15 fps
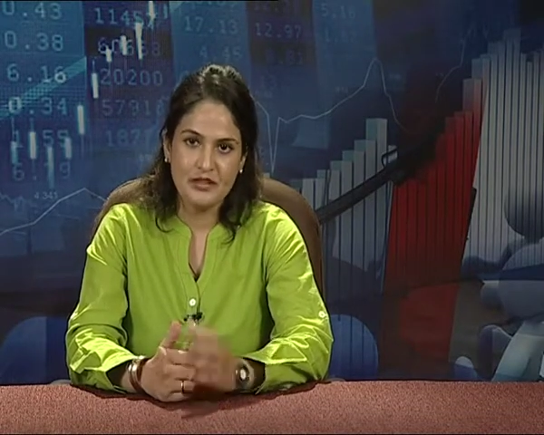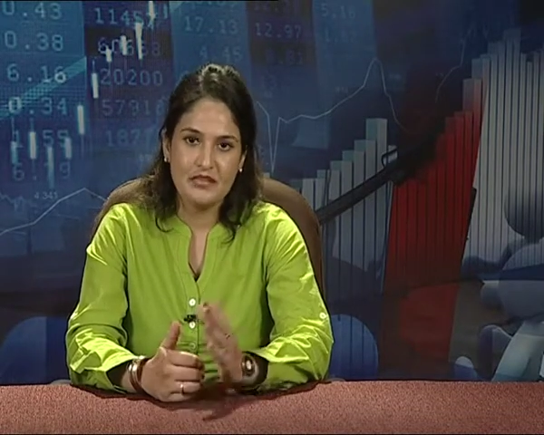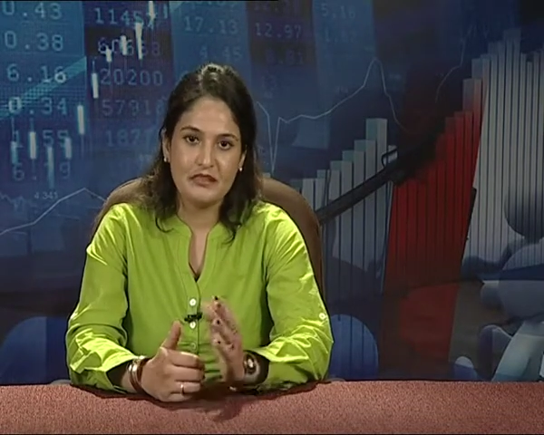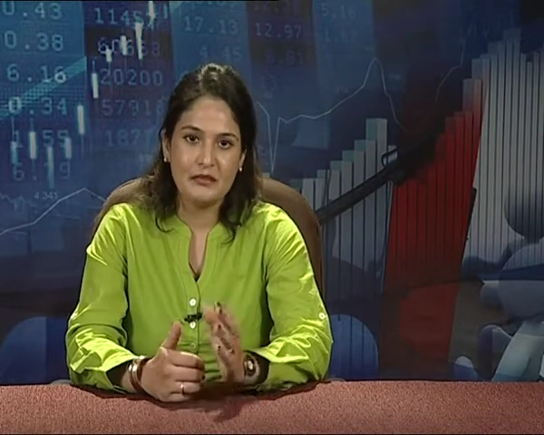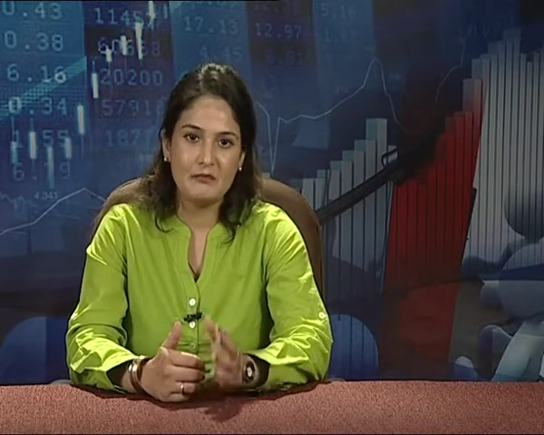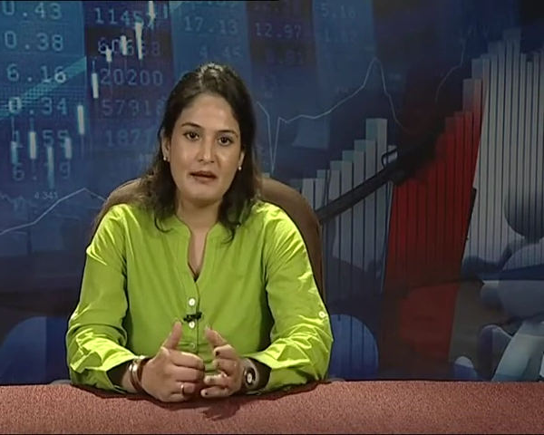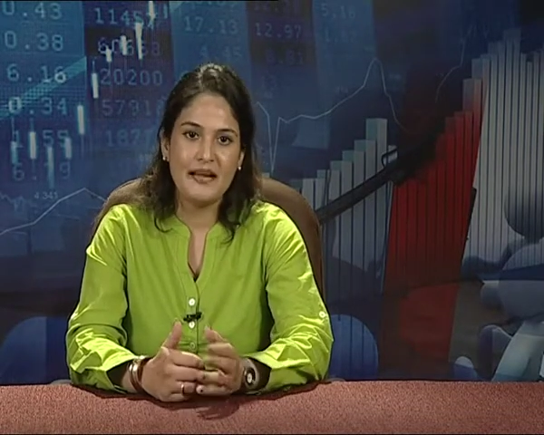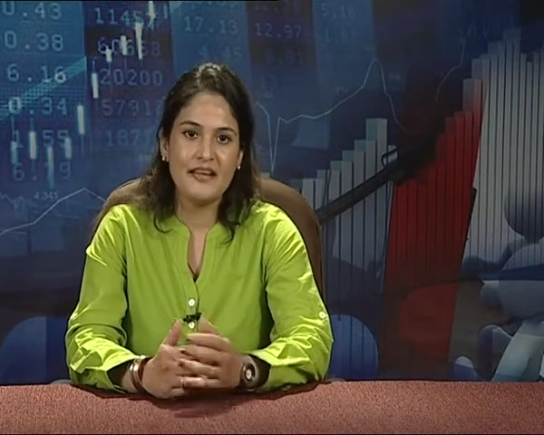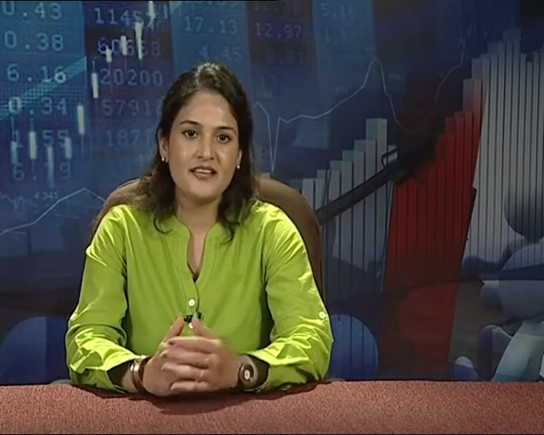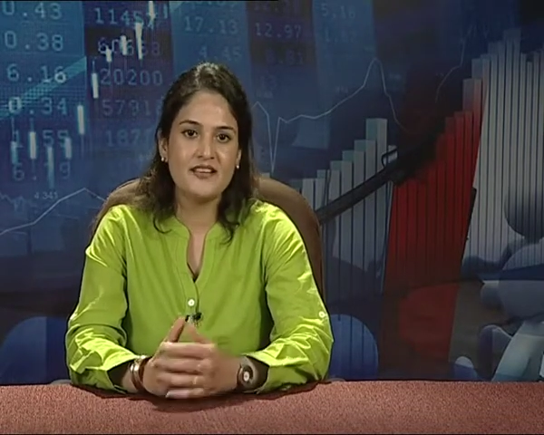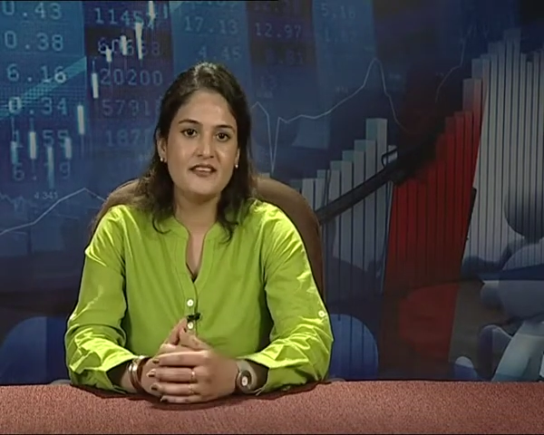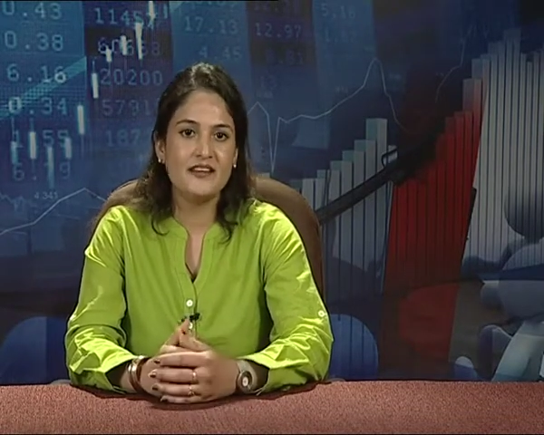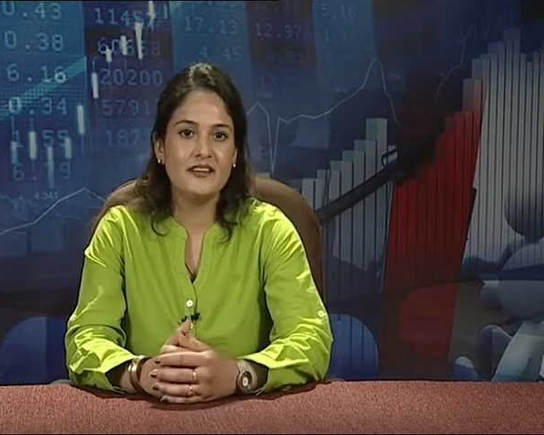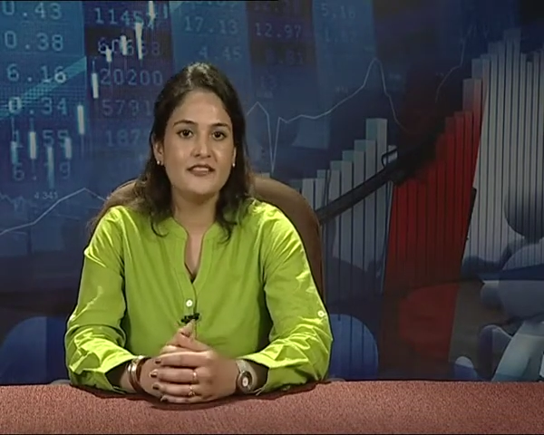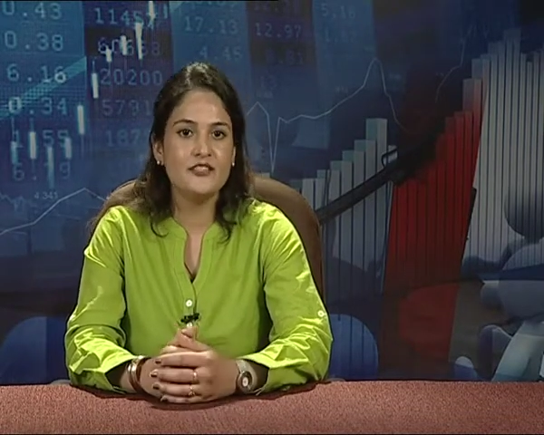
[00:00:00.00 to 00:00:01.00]
the bank
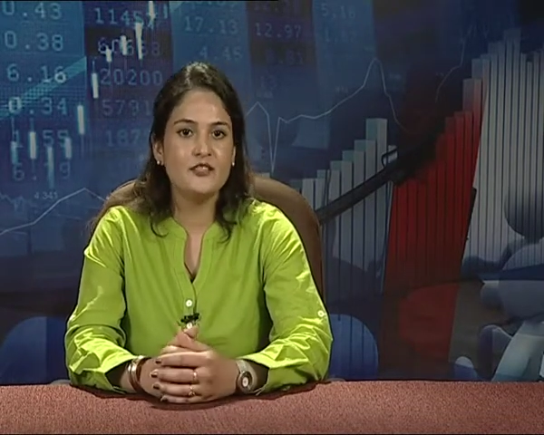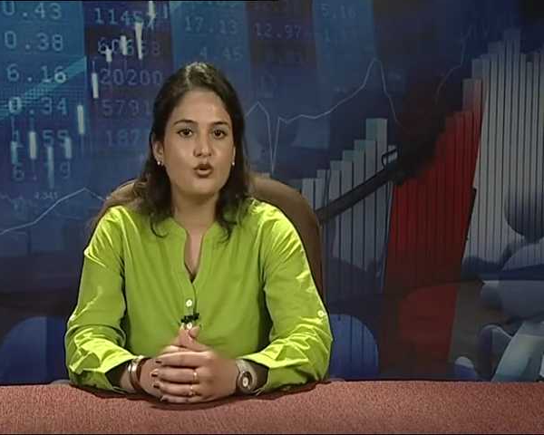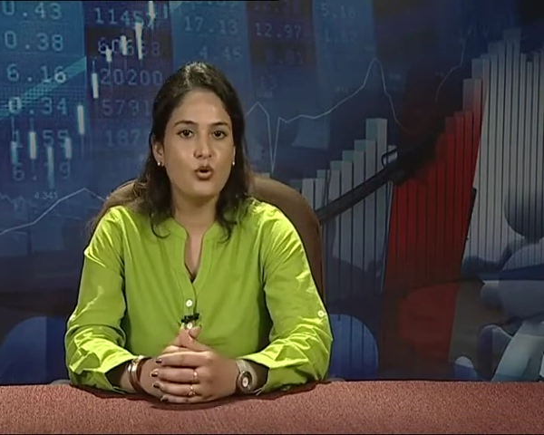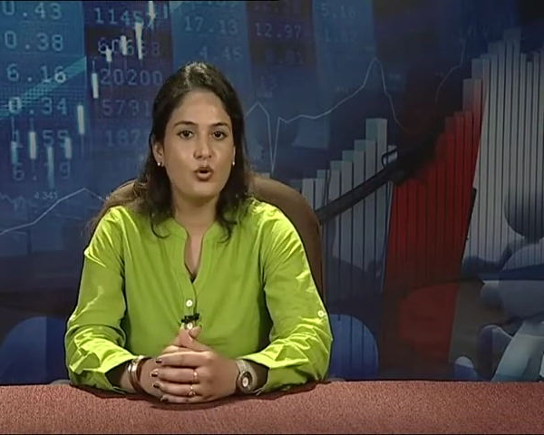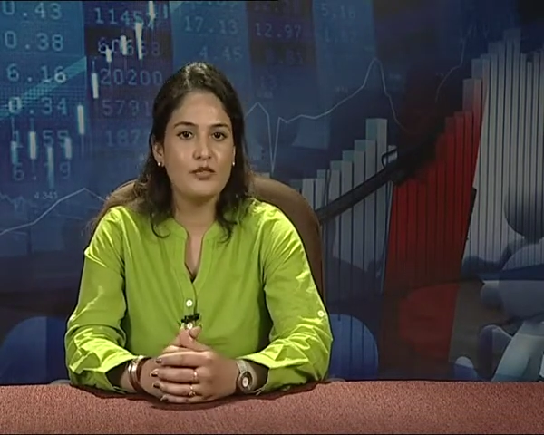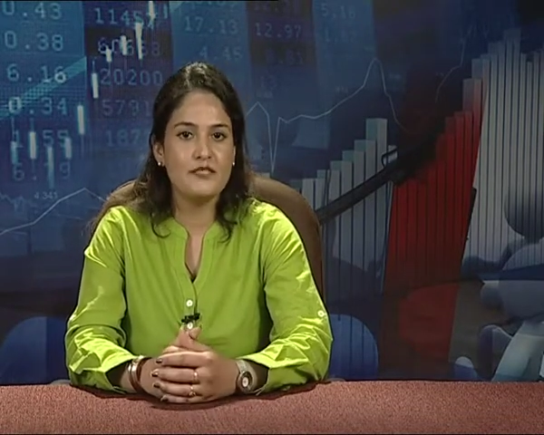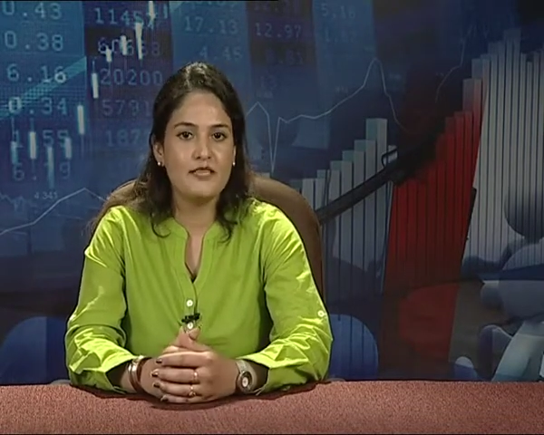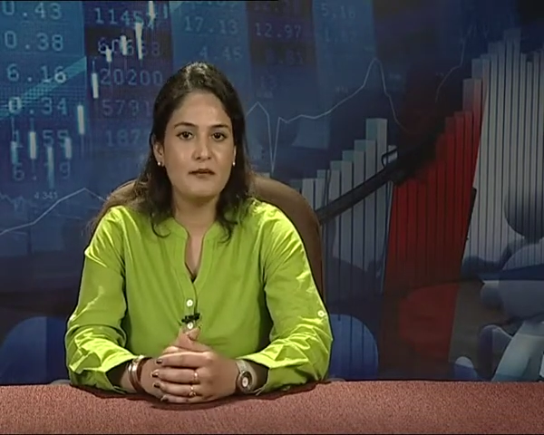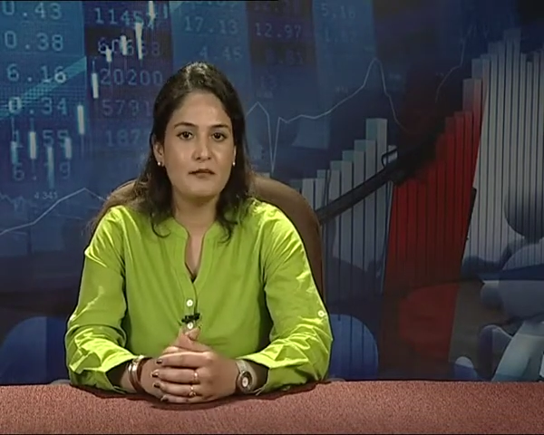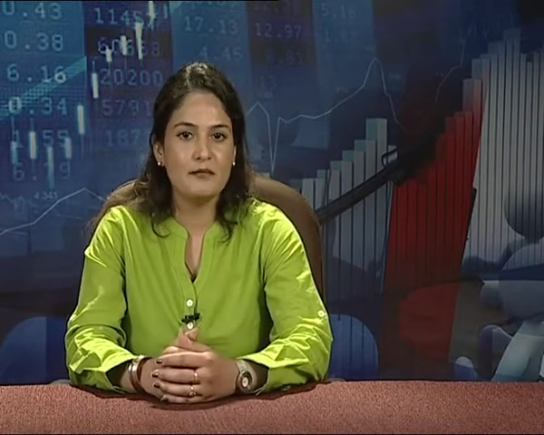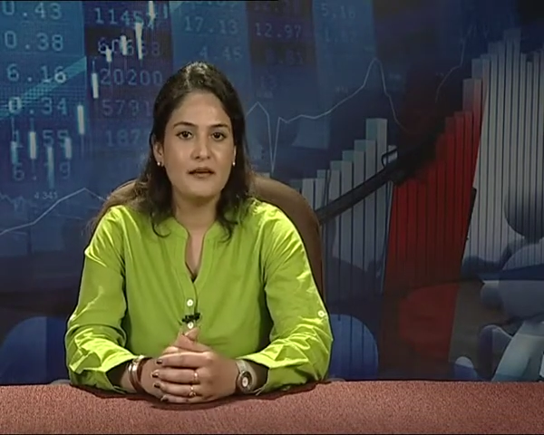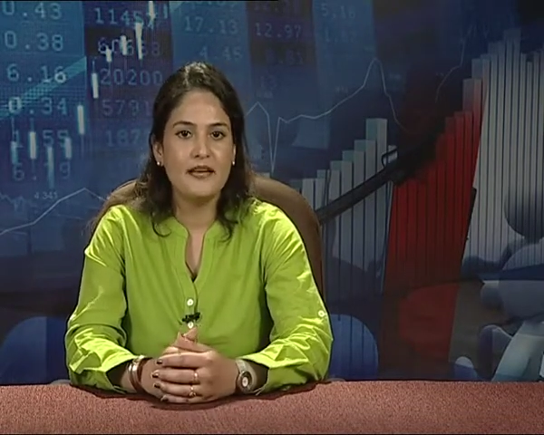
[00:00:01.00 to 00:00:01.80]
credit goes up